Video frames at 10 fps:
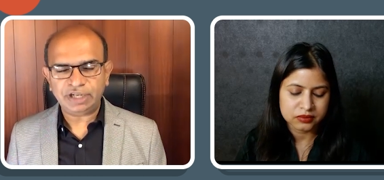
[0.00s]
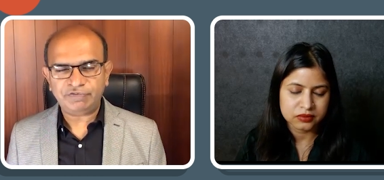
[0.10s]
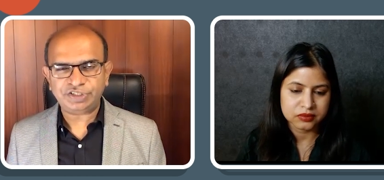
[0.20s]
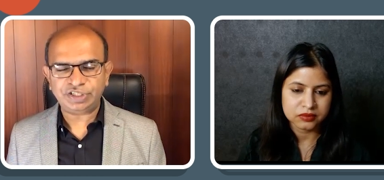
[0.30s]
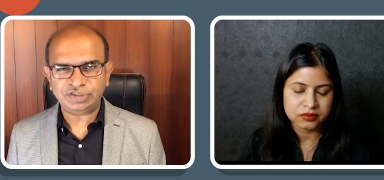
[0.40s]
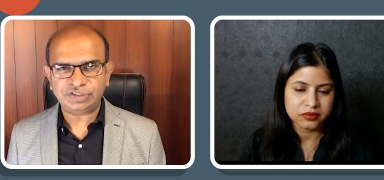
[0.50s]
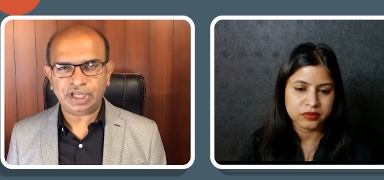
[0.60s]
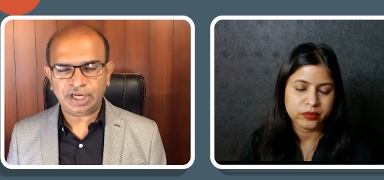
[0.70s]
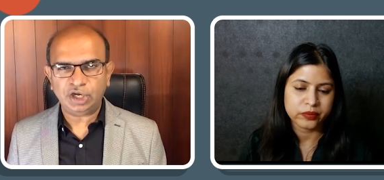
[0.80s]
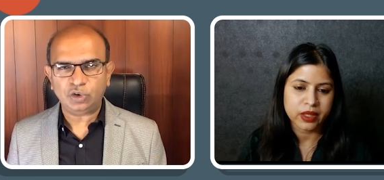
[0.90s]

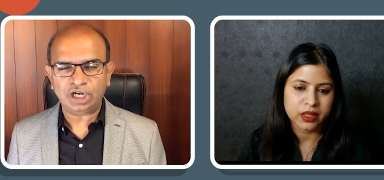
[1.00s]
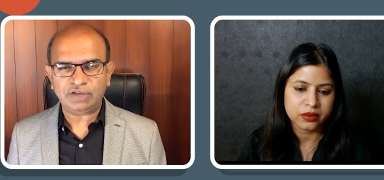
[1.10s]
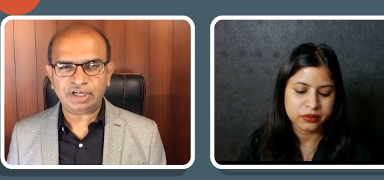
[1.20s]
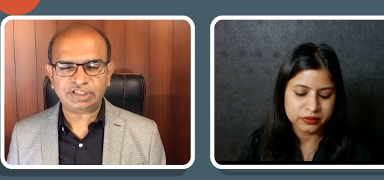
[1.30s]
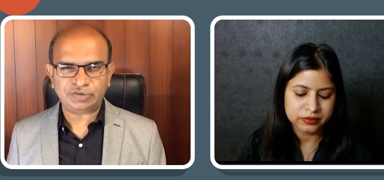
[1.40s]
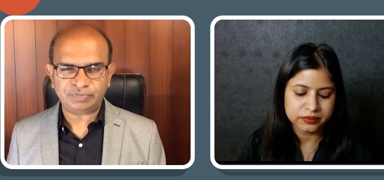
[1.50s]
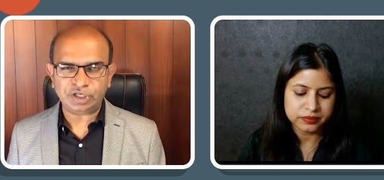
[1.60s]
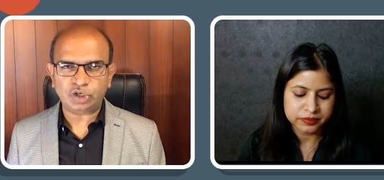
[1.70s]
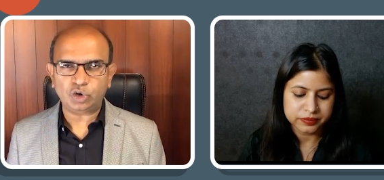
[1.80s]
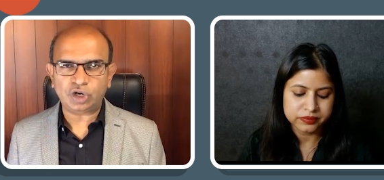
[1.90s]
Speaker 1: deficiencies and low levels have
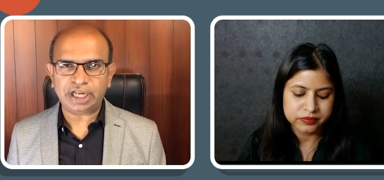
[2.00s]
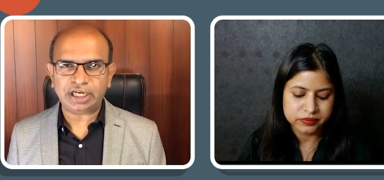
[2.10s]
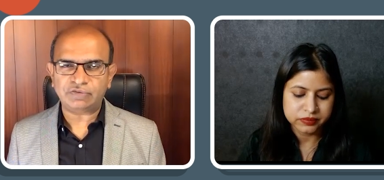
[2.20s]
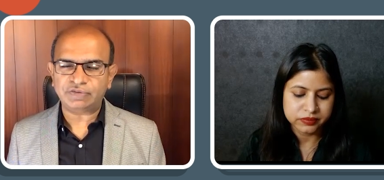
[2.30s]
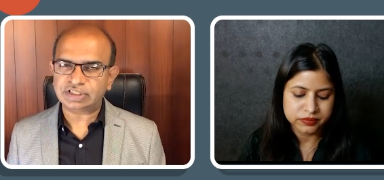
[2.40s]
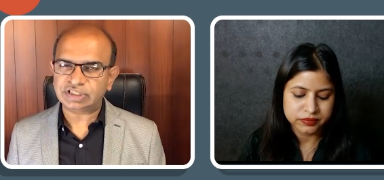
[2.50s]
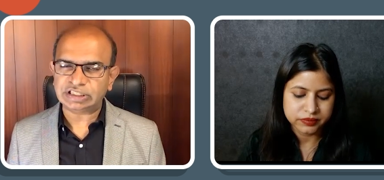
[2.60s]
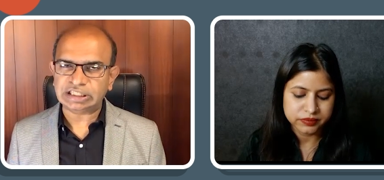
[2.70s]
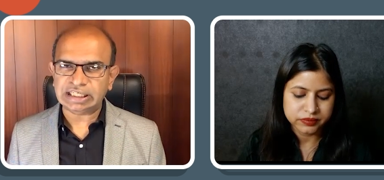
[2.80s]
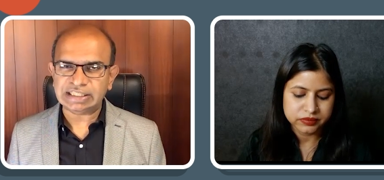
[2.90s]
been correlated with
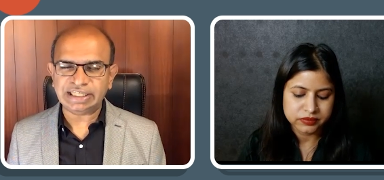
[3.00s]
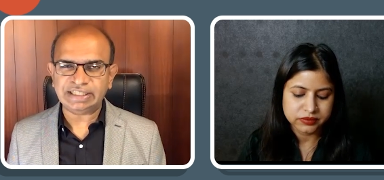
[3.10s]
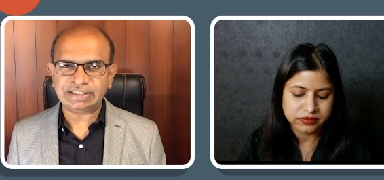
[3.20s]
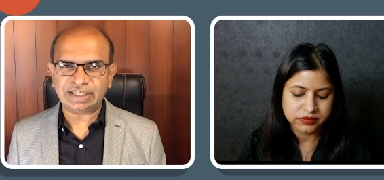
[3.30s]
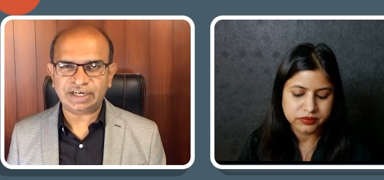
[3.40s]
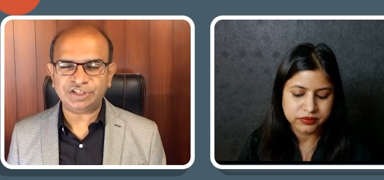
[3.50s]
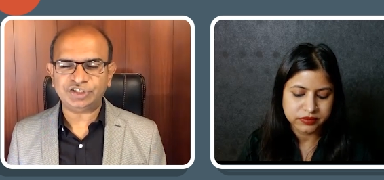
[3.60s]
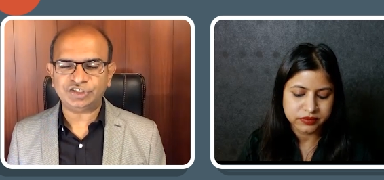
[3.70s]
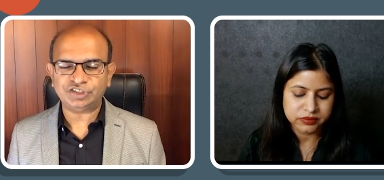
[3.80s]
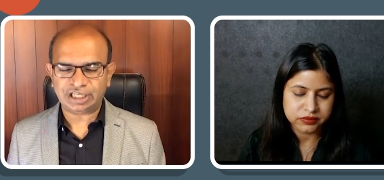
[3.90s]
certain disease
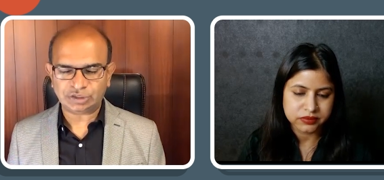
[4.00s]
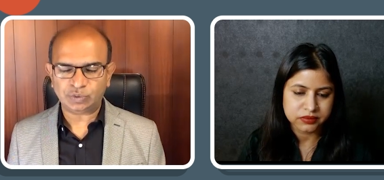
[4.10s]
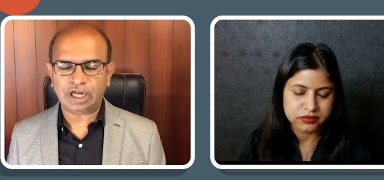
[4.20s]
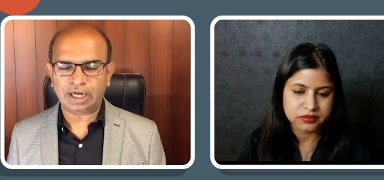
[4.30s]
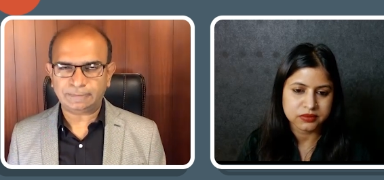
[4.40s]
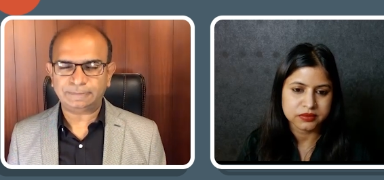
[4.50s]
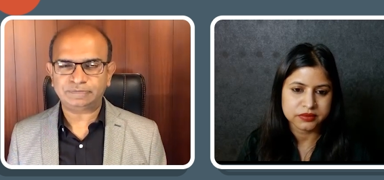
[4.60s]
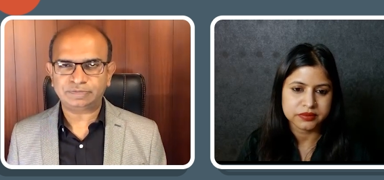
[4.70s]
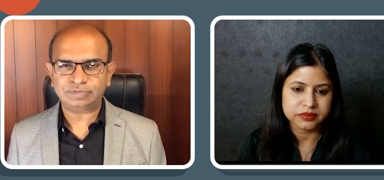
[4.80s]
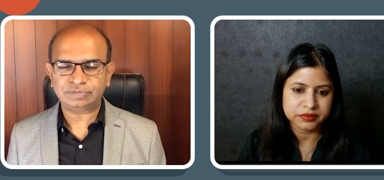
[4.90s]
conditions as well.
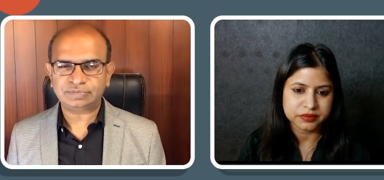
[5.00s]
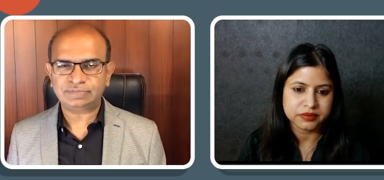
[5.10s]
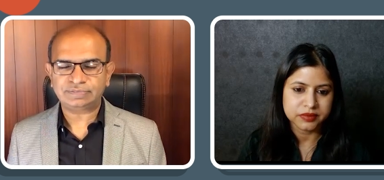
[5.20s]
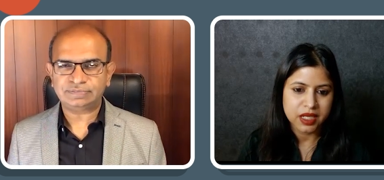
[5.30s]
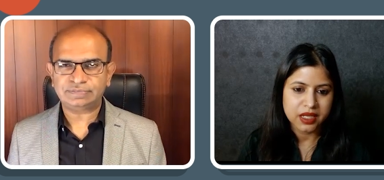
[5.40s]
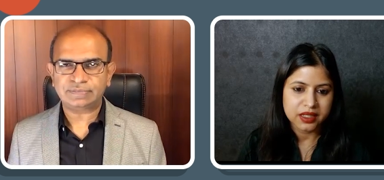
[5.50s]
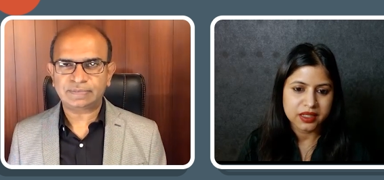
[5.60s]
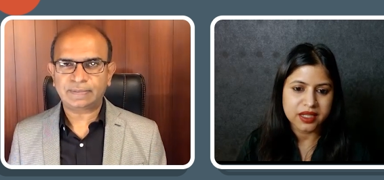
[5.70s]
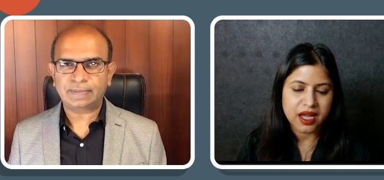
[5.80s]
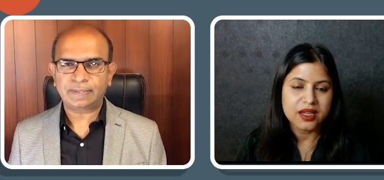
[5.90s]

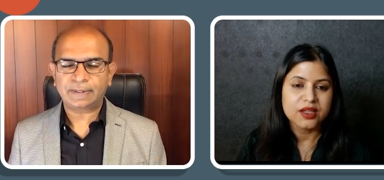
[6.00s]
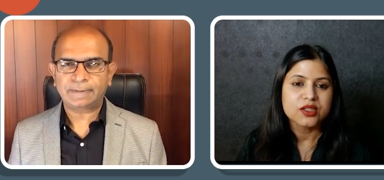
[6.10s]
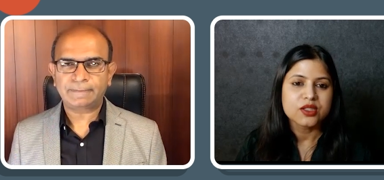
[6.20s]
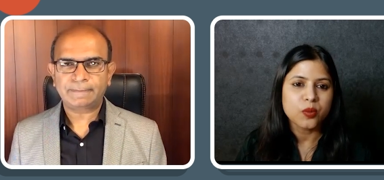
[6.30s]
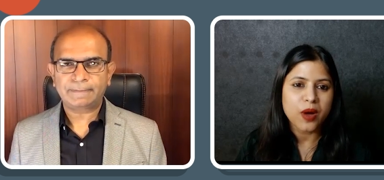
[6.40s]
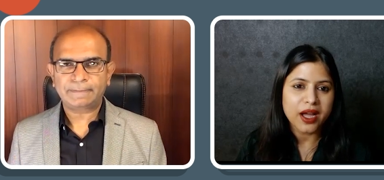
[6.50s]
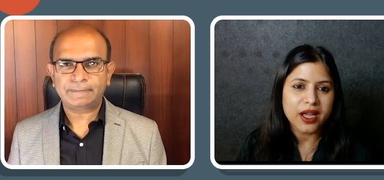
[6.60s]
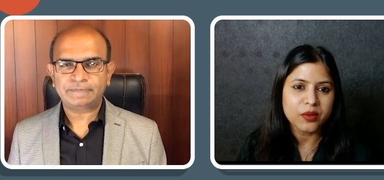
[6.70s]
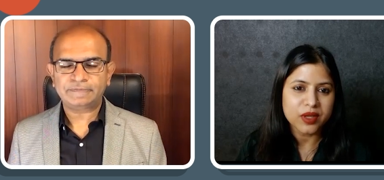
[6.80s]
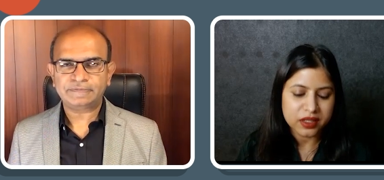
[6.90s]
Speaker 2: Yeah. So
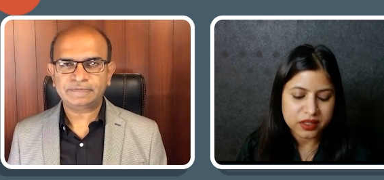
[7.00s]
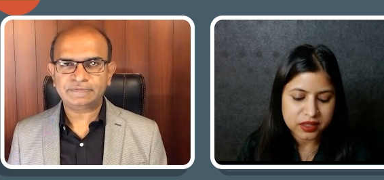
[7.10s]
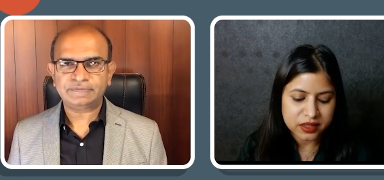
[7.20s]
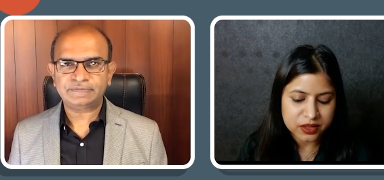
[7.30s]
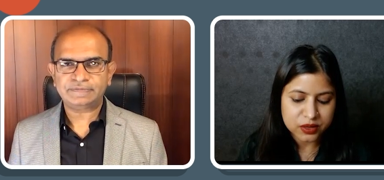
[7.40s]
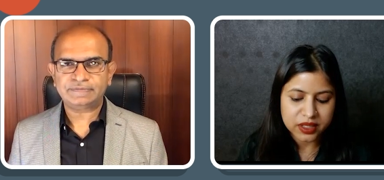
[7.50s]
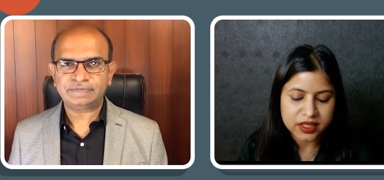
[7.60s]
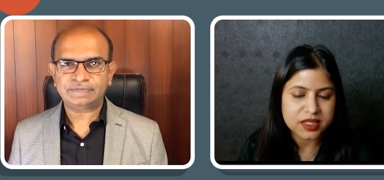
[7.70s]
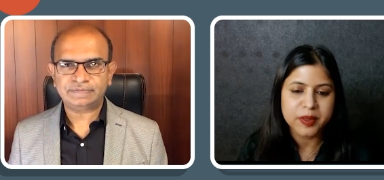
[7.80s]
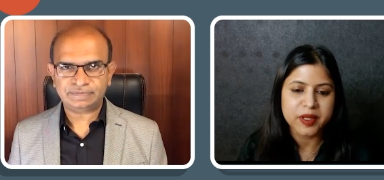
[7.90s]
why we are here
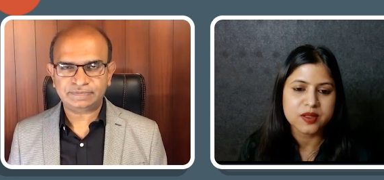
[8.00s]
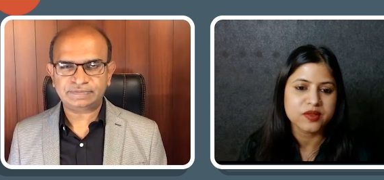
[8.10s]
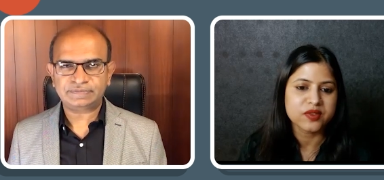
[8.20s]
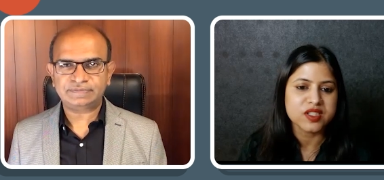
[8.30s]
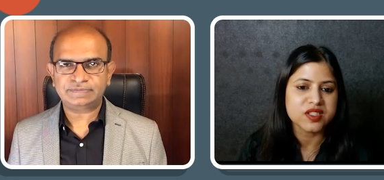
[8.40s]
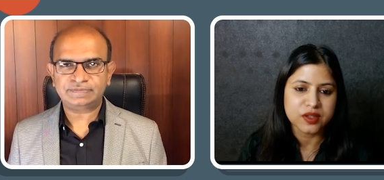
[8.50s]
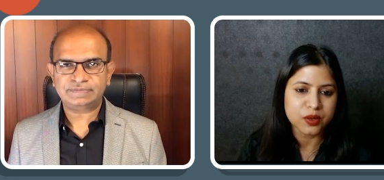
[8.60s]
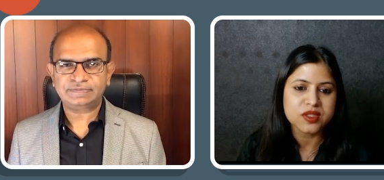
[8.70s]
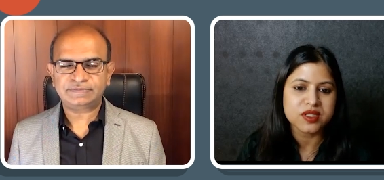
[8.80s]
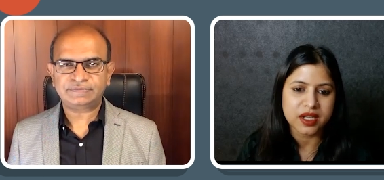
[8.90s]
today is because of this
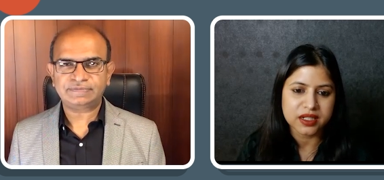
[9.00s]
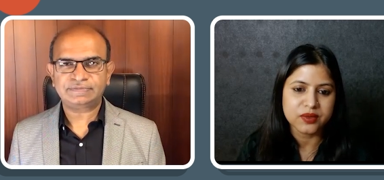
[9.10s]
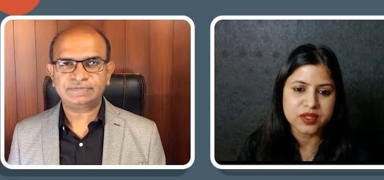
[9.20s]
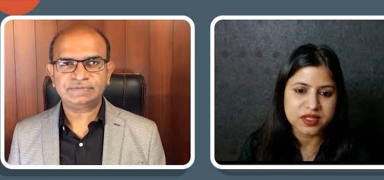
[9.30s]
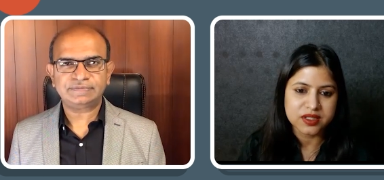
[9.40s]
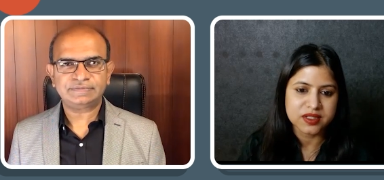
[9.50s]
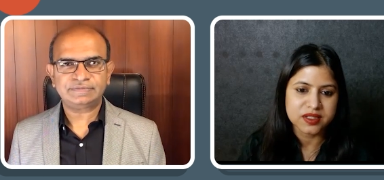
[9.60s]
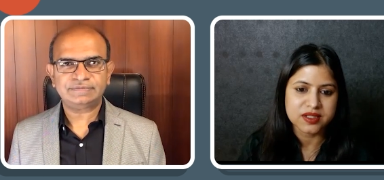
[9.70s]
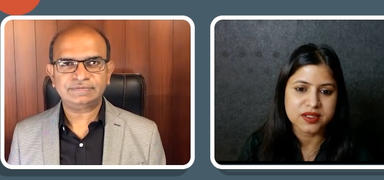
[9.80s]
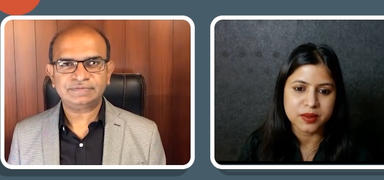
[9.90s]
new study which
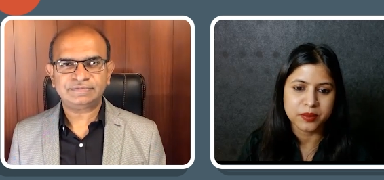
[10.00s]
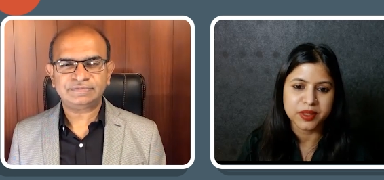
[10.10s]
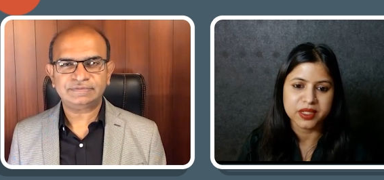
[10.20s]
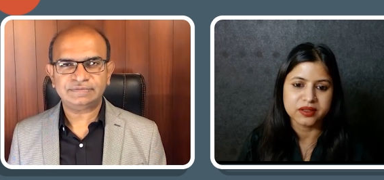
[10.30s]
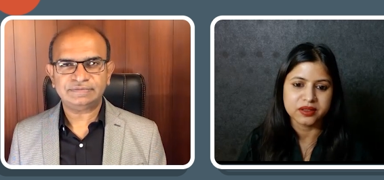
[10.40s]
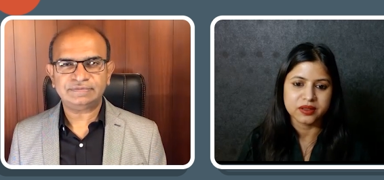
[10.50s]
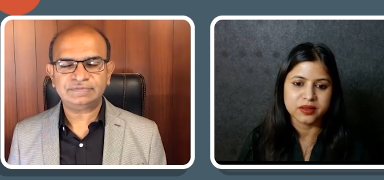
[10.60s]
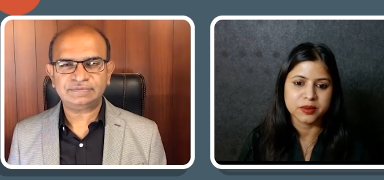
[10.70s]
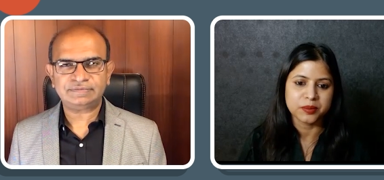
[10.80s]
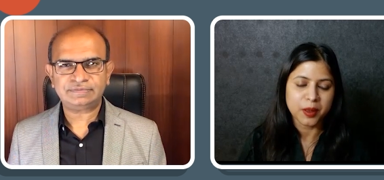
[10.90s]
has just uh, been
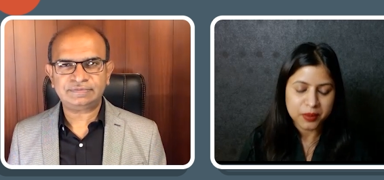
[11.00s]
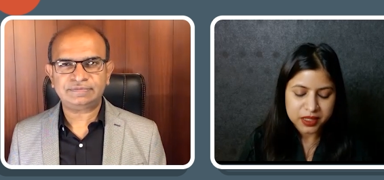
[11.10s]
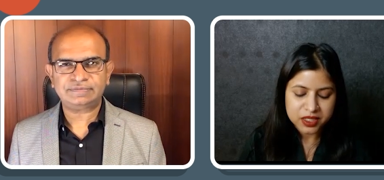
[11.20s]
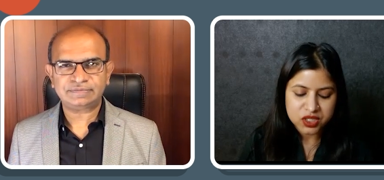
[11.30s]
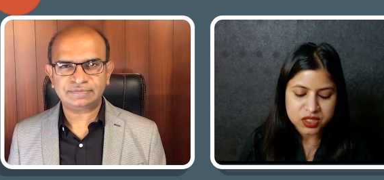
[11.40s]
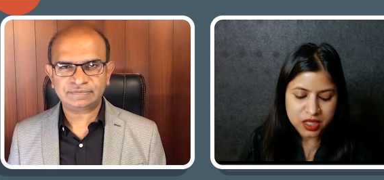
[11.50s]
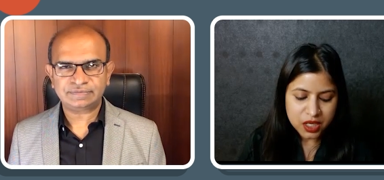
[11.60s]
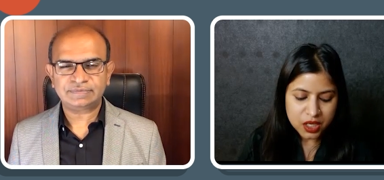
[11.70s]
uh, published.